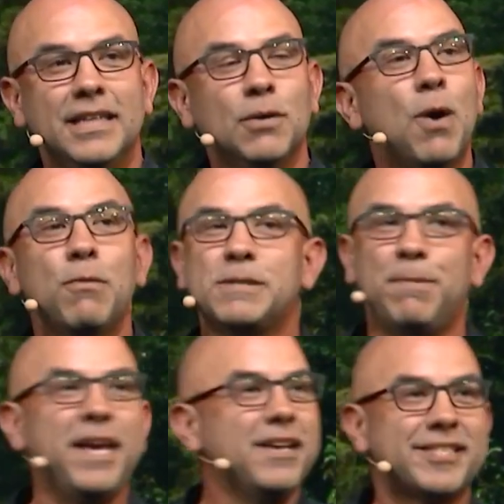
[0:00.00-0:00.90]
That what was
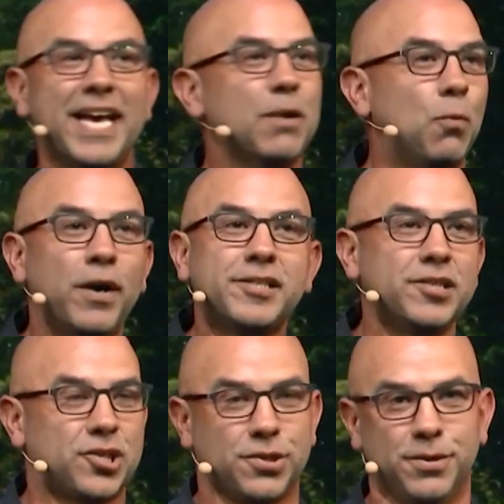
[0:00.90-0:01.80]
being said
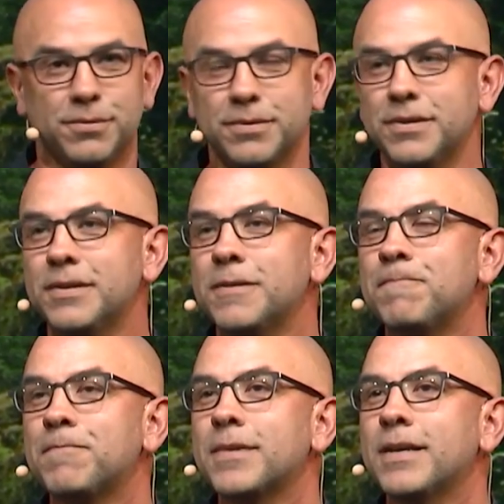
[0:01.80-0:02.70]
wasn't true.
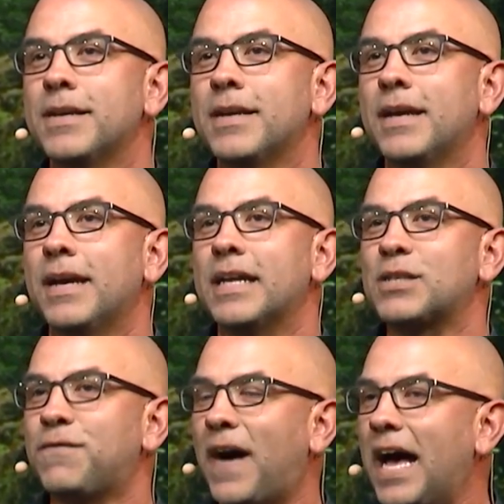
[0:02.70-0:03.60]
And
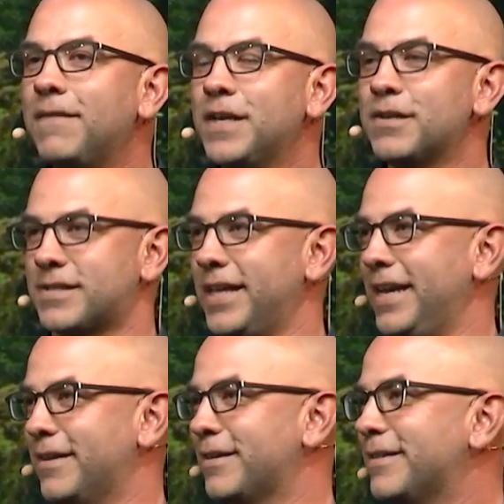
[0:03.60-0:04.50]
so five years
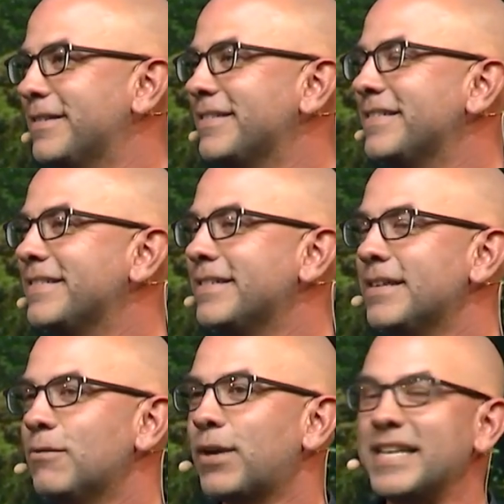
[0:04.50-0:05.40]
later,
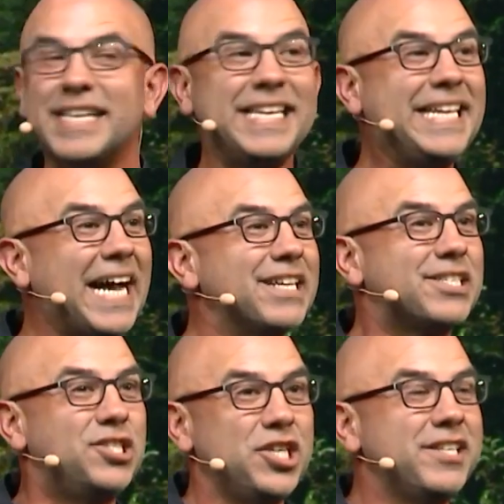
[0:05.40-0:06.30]
when I said,
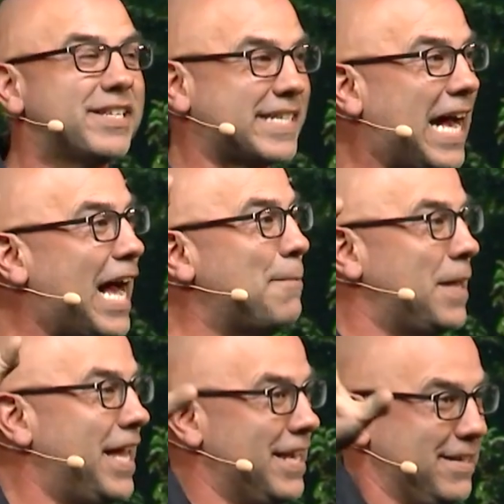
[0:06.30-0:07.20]
Yes, Jesus,
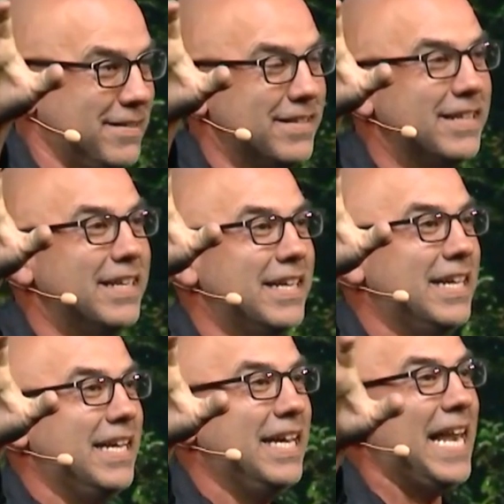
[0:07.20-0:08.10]
I'm in,
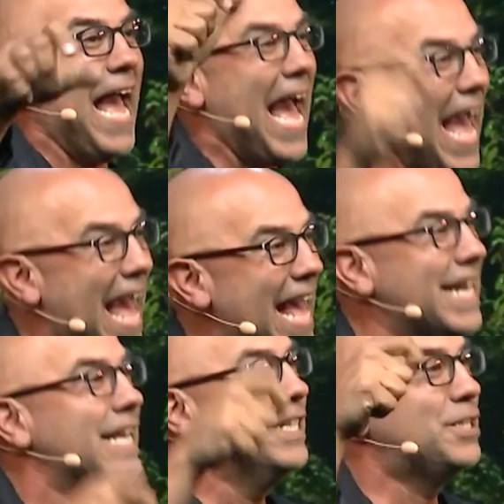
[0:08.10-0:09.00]
it
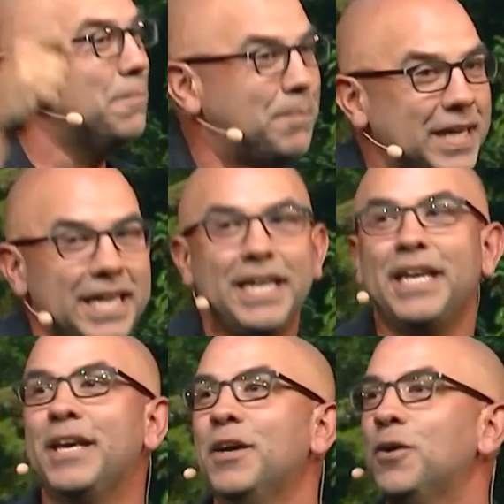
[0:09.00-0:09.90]
had to
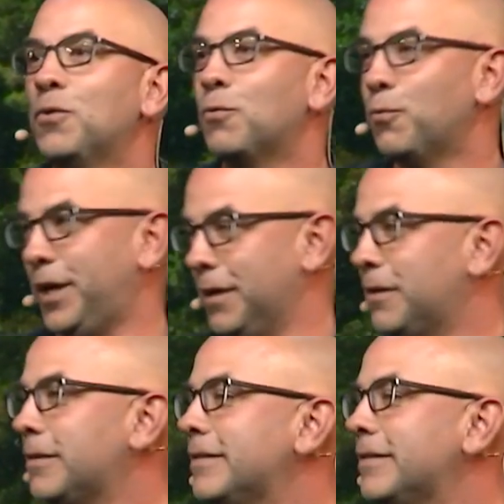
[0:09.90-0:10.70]
be real.